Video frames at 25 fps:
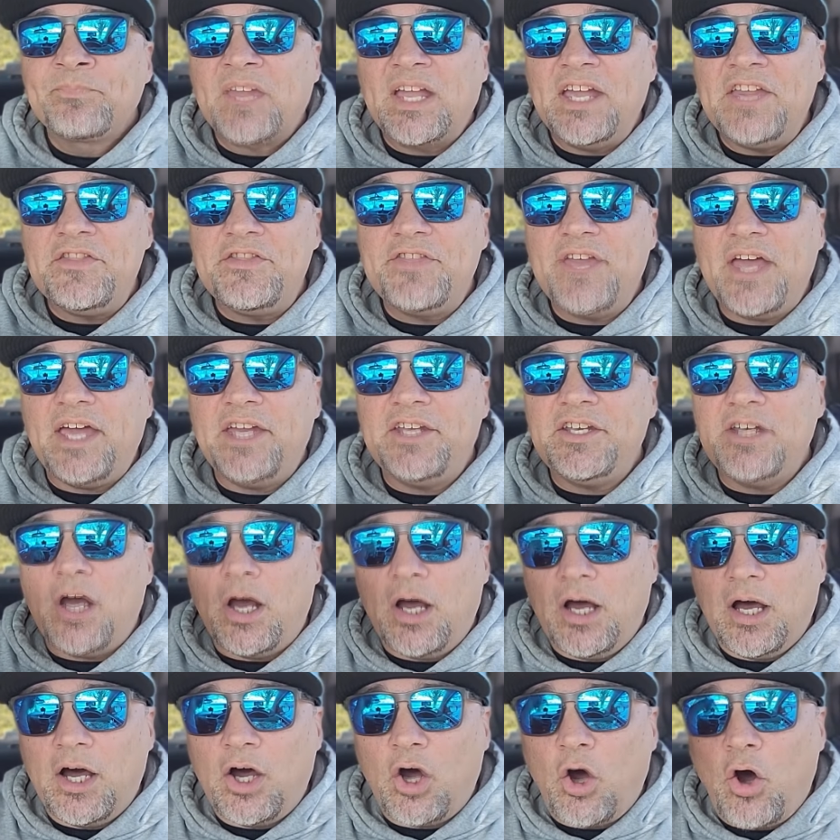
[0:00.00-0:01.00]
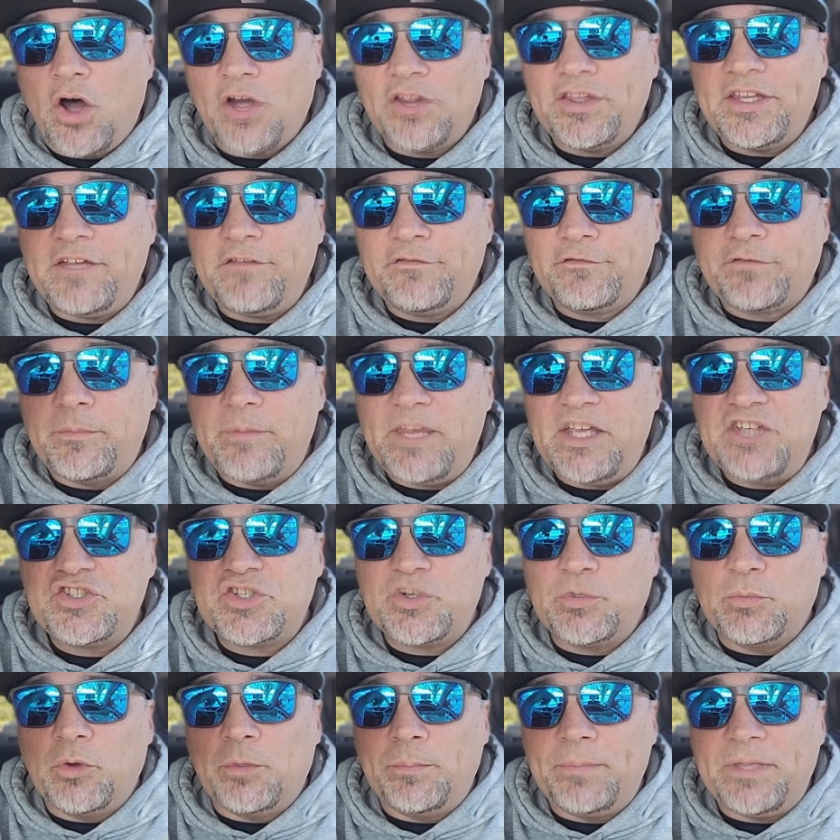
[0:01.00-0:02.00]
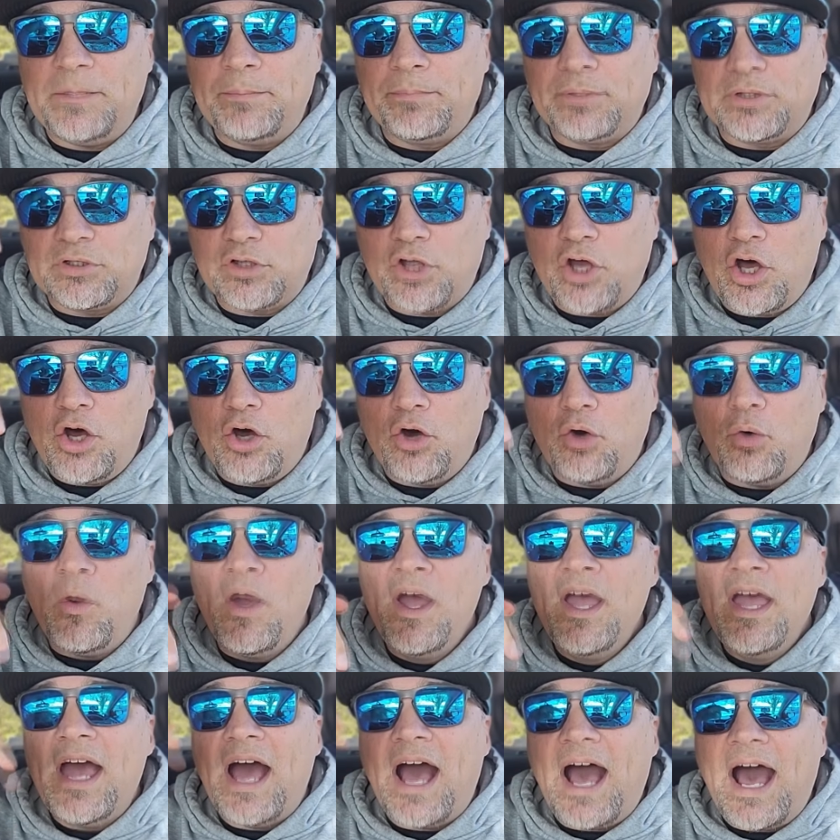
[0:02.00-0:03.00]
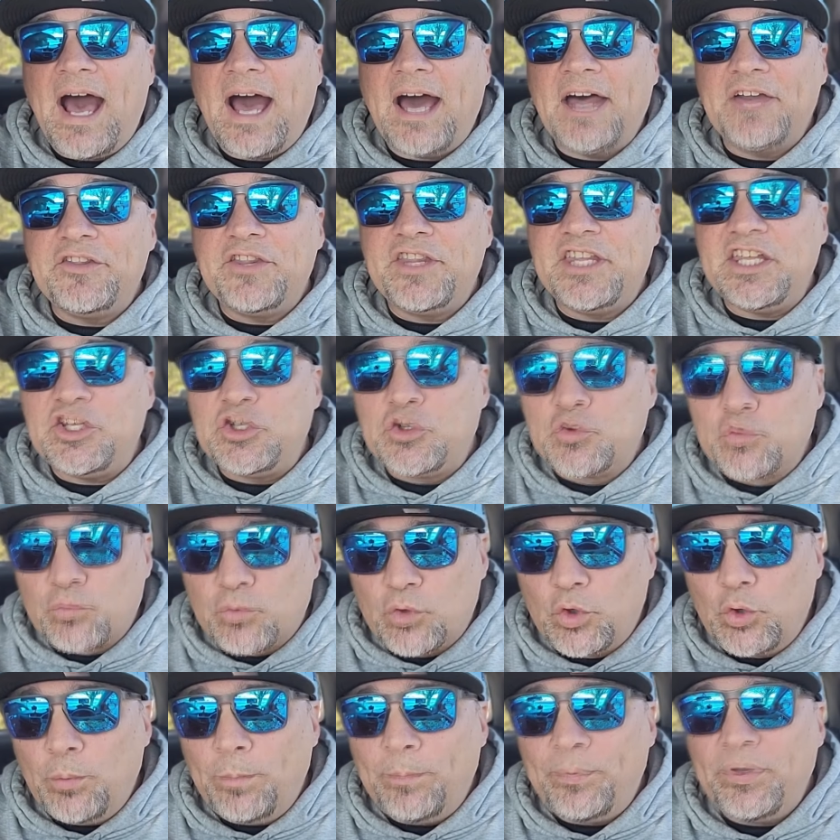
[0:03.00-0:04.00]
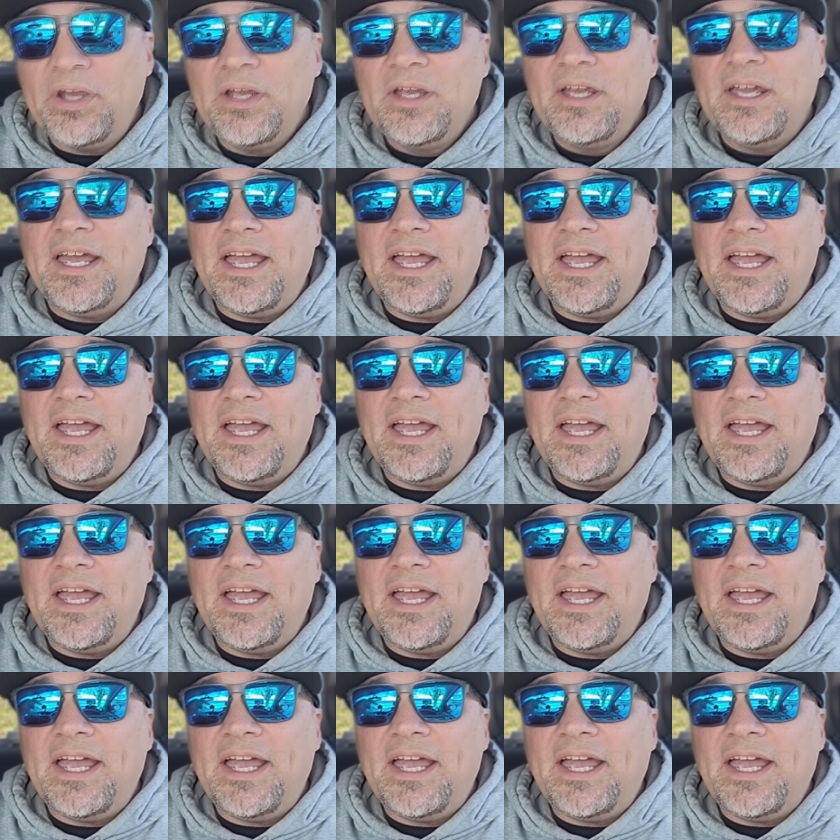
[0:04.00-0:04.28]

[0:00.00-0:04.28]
And then all the information will be below on the group.